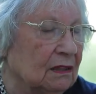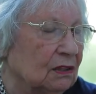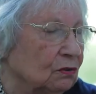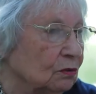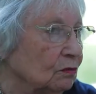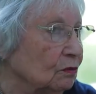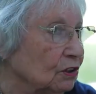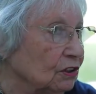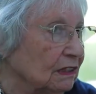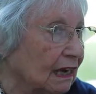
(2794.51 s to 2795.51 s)
The room
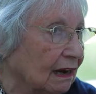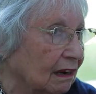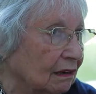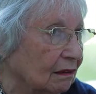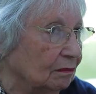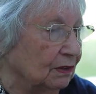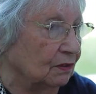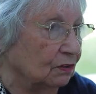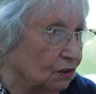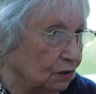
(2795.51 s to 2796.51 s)
was dark
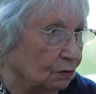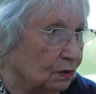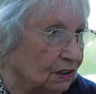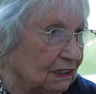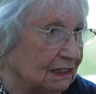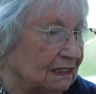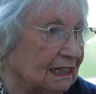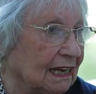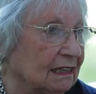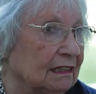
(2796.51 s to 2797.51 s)
because it was
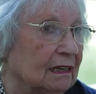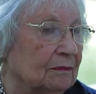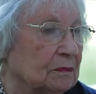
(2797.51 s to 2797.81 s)
inside,